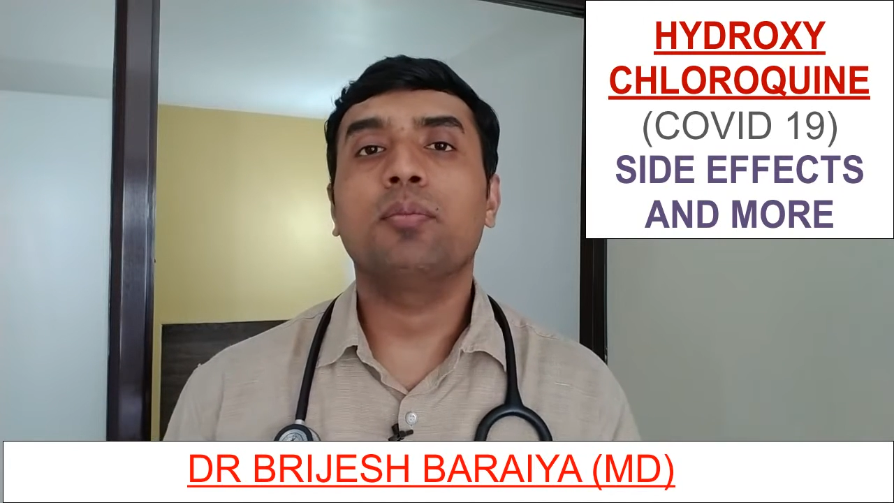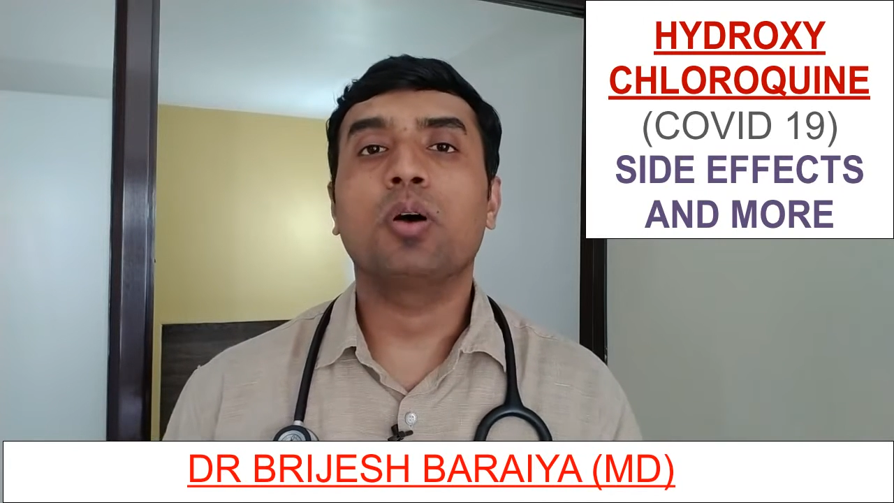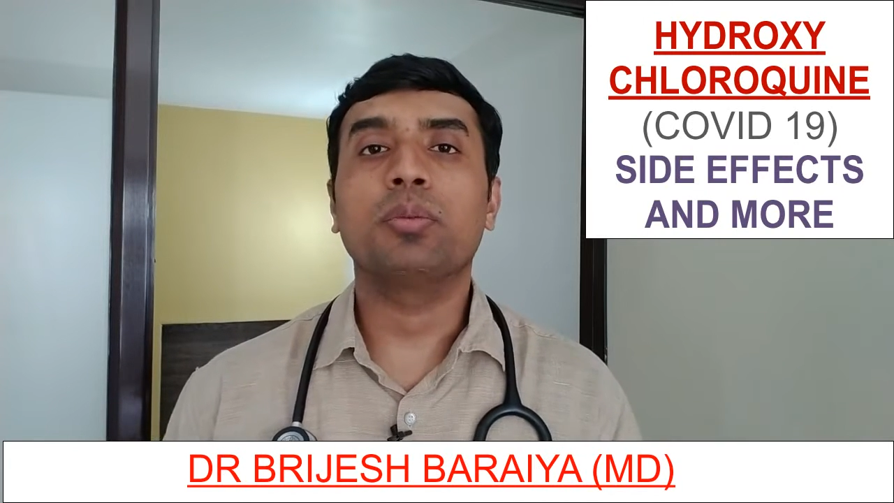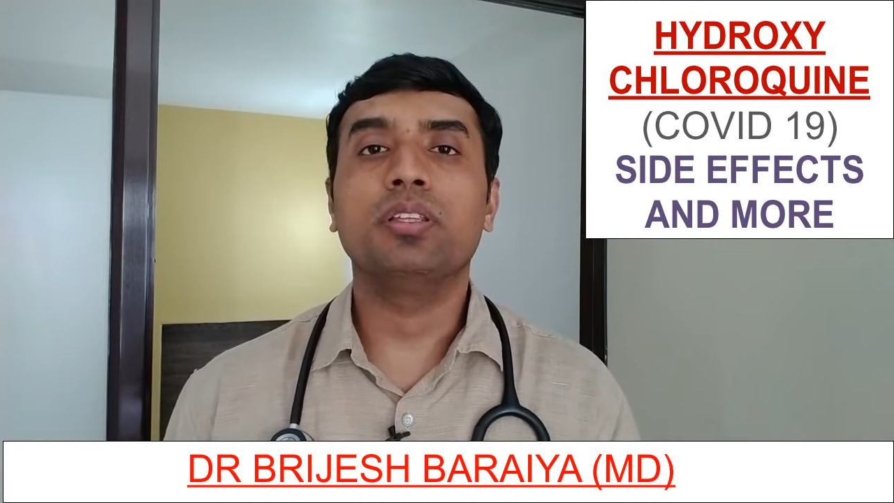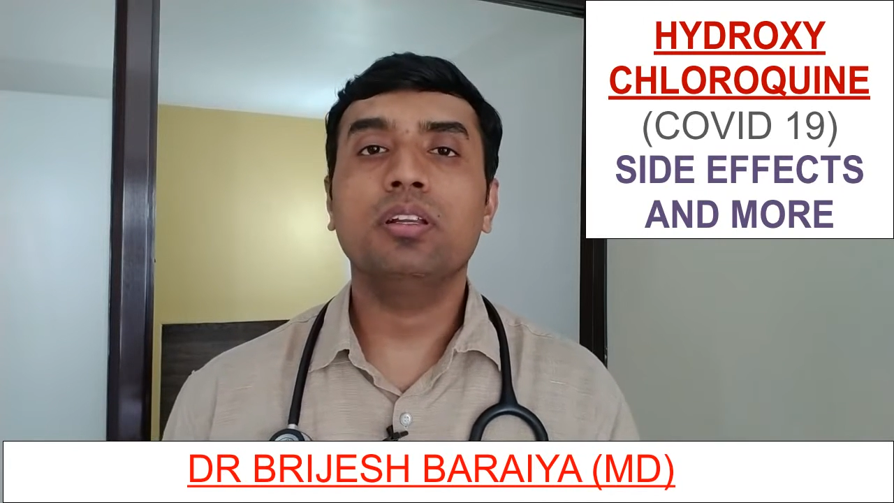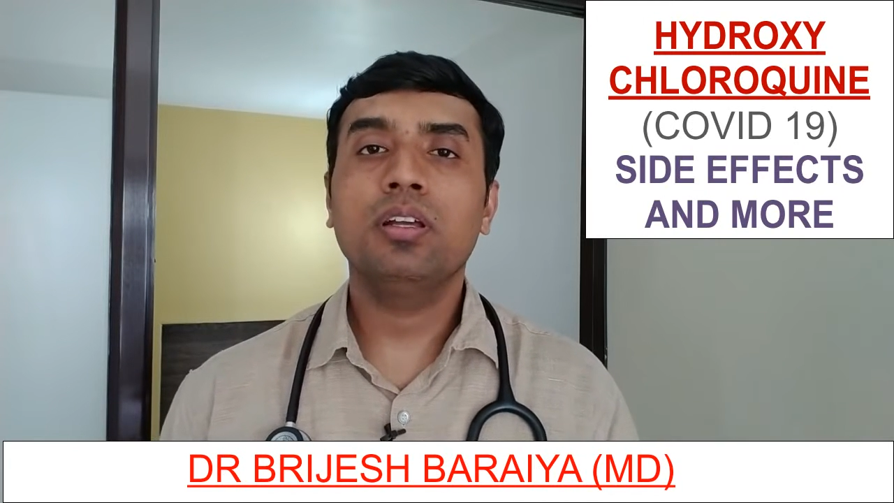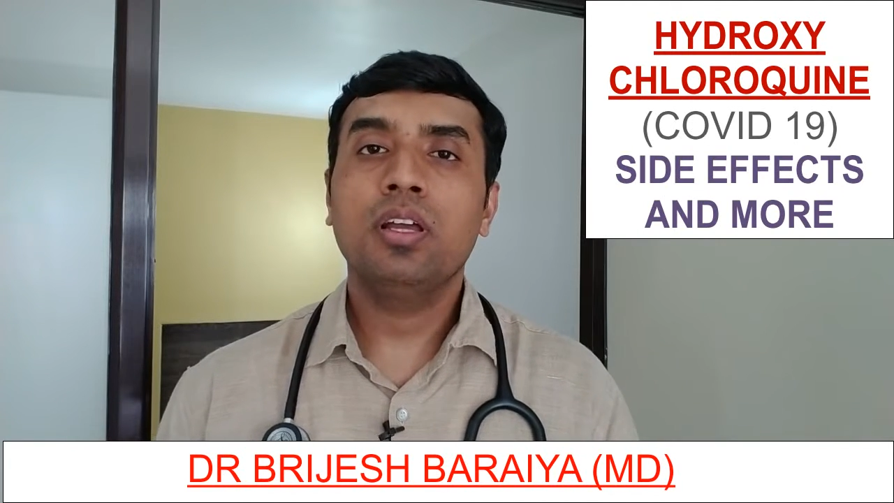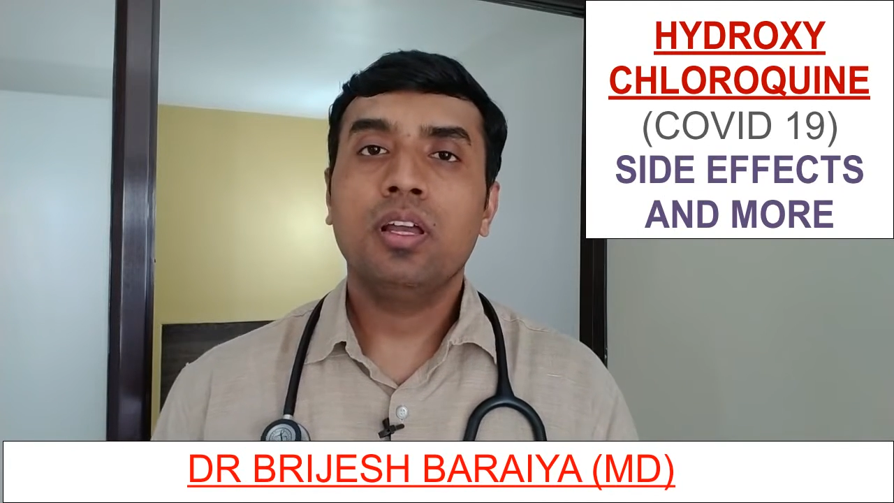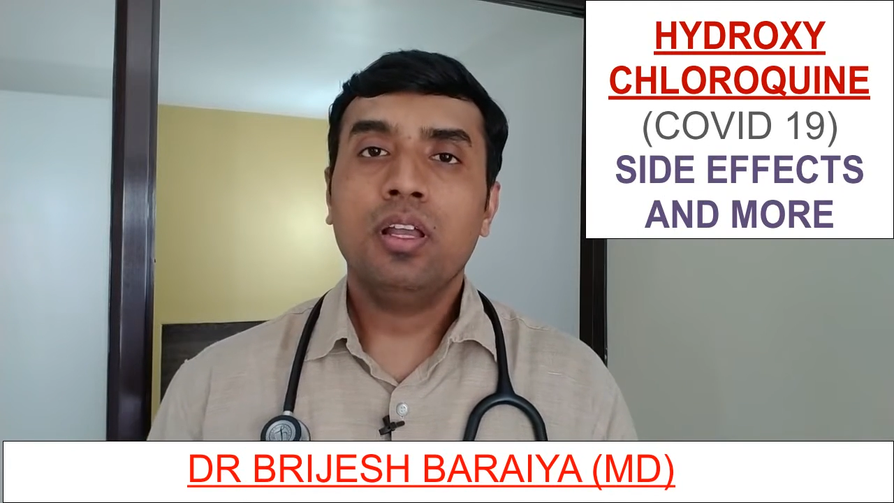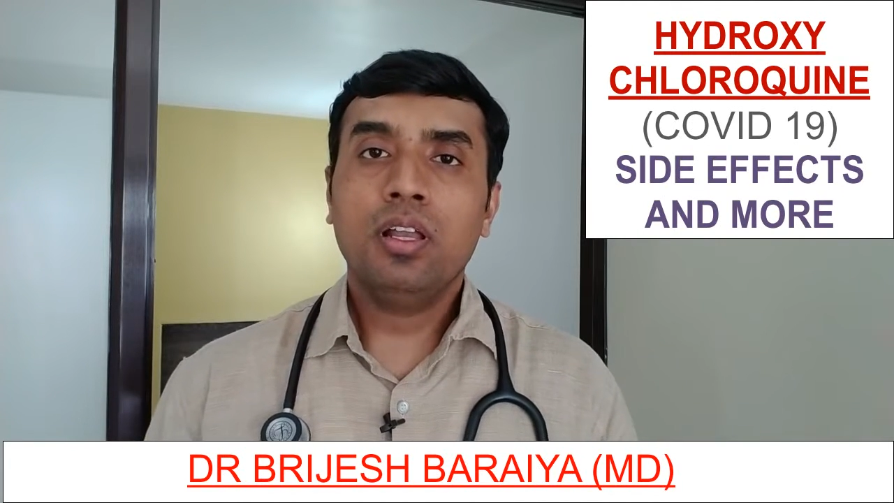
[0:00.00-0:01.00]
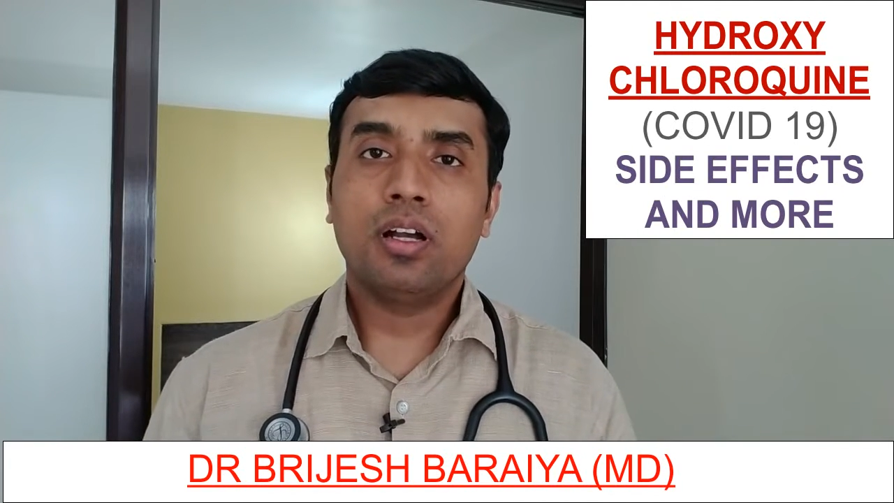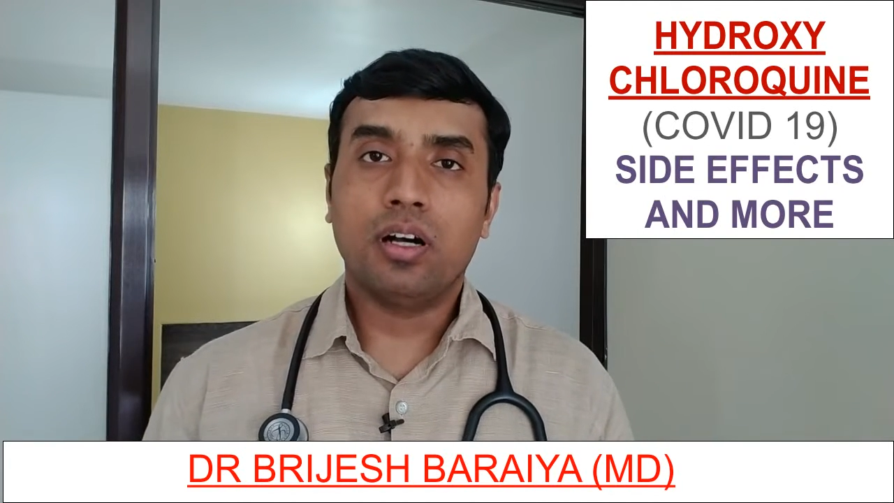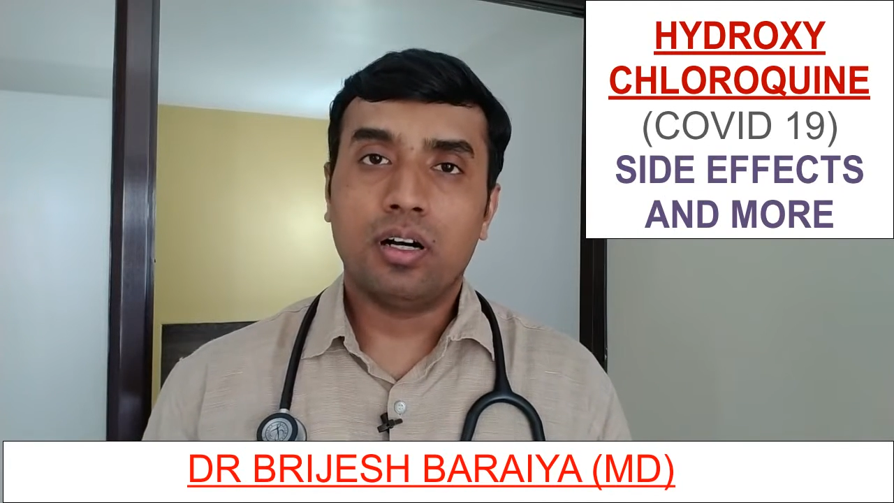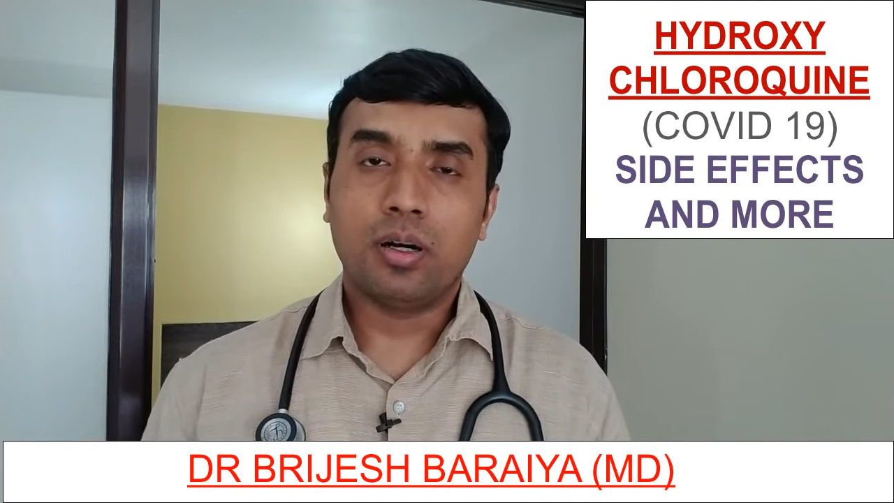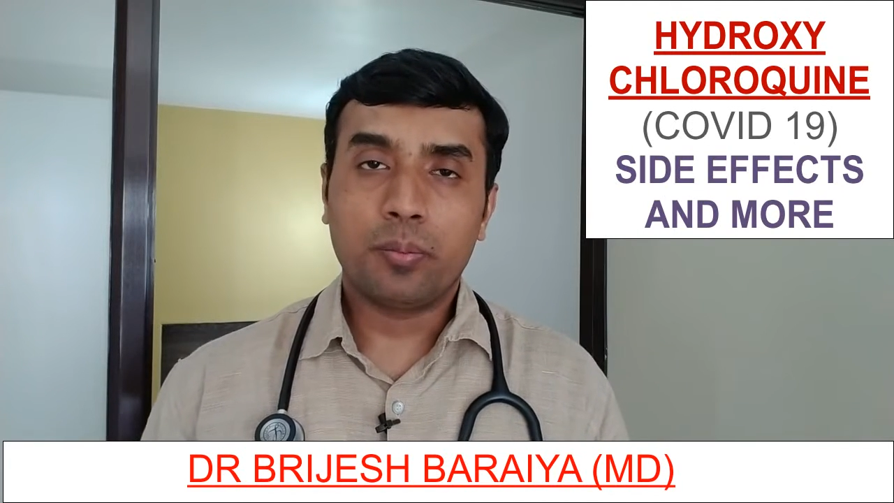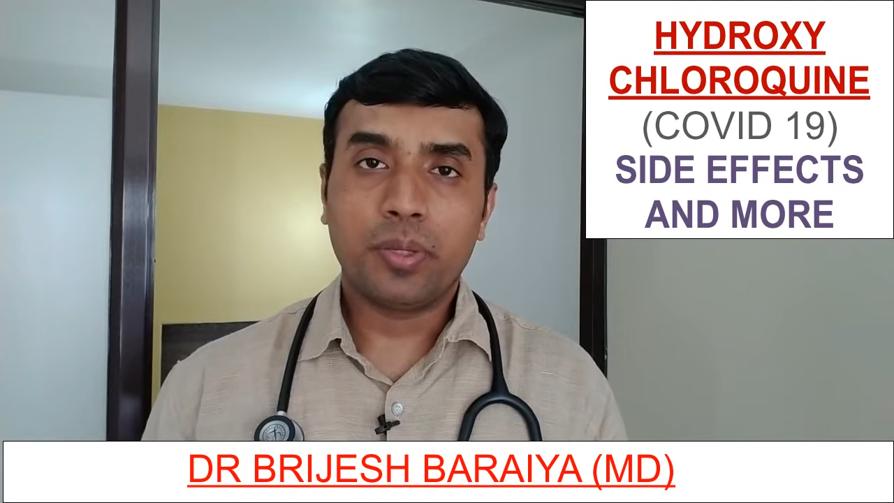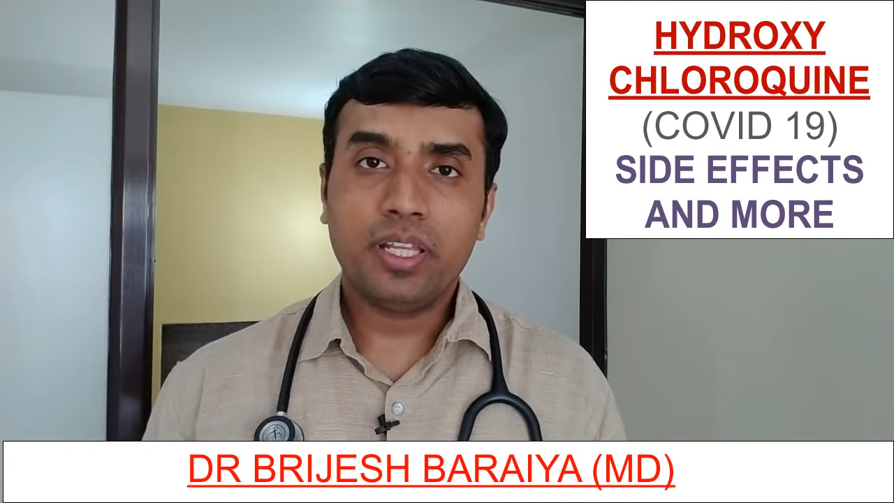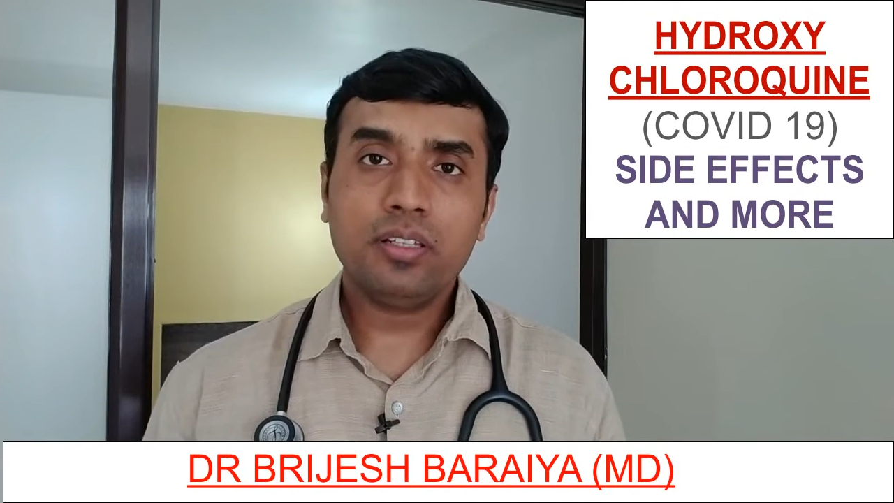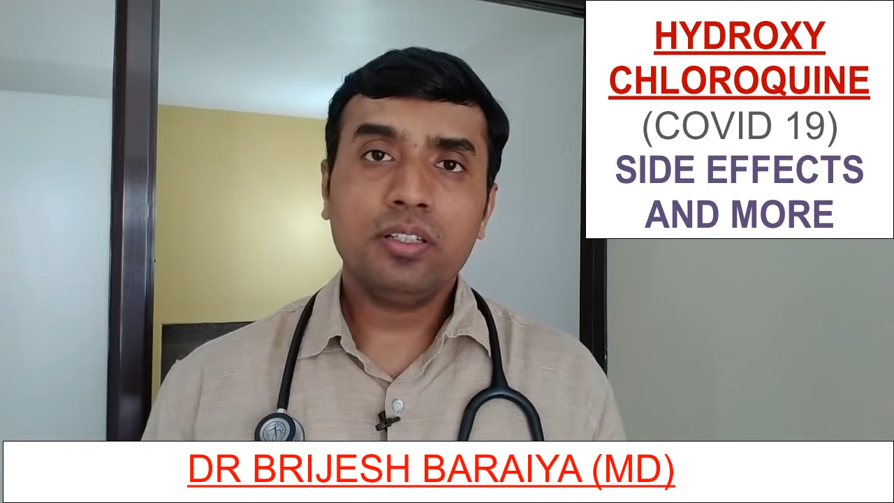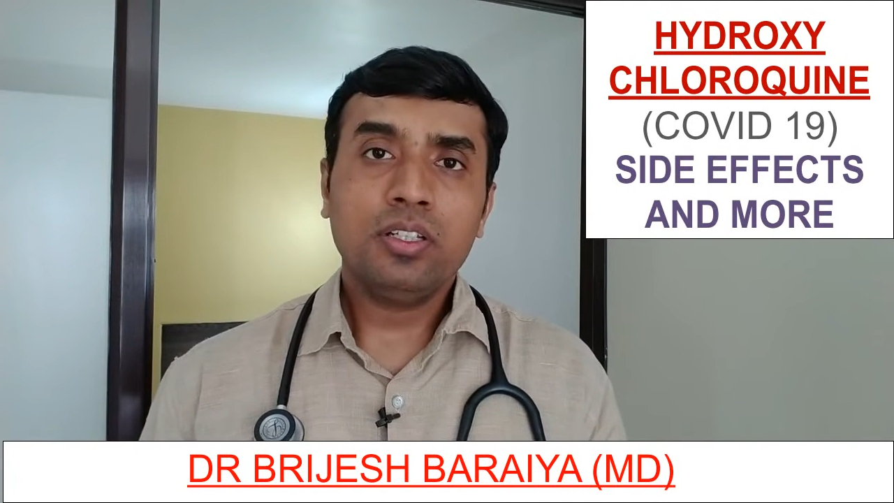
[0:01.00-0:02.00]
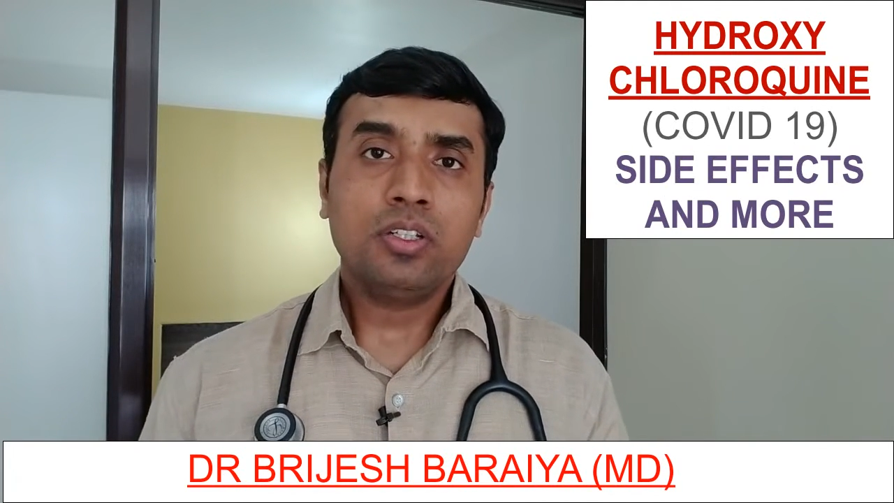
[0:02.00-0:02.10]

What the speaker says: abdominal pain.